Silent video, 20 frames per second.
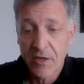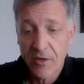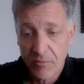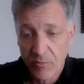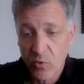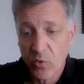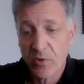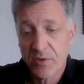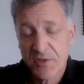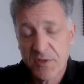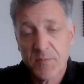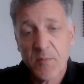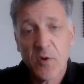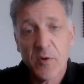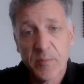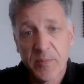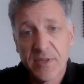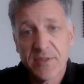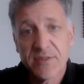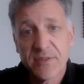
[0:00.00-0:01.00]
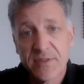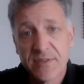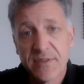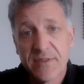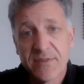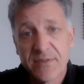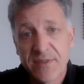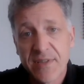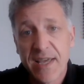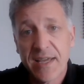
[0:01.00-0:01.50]
more small
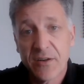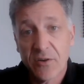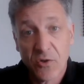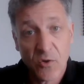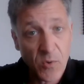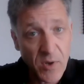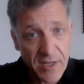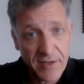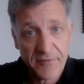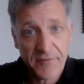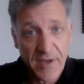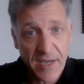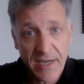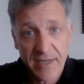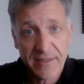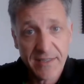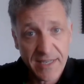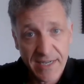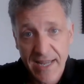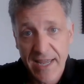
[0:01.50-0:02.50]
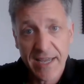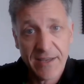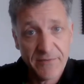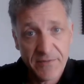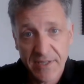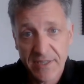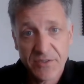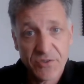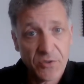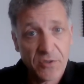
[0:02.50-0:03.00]
businesses that are qualified that have
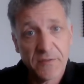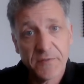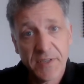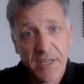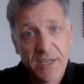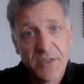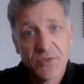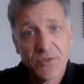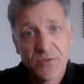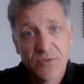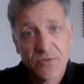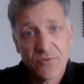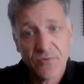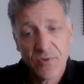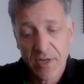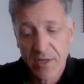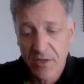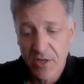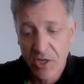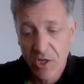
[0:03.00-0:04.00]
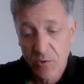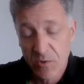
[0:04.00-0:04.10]
these certifications, right?